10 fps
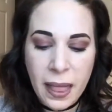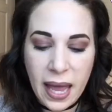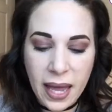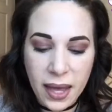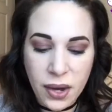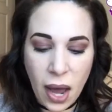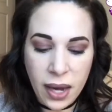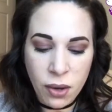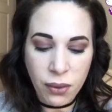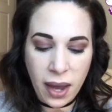and I
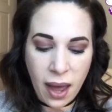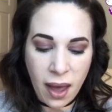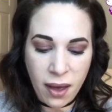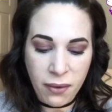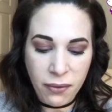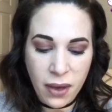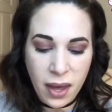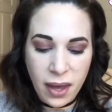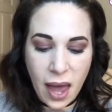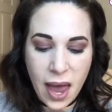don't have
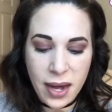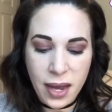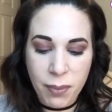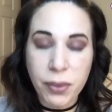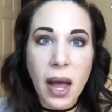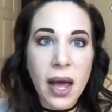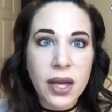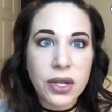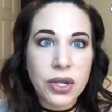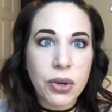any
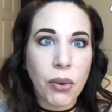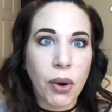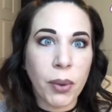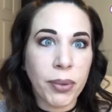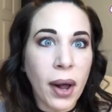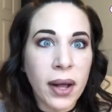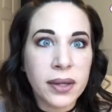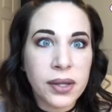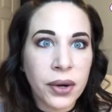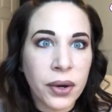blush or
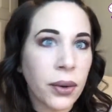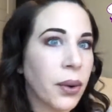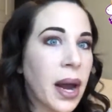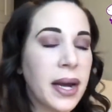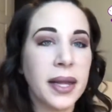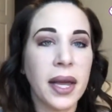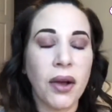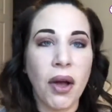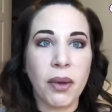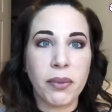bronzer or anything on,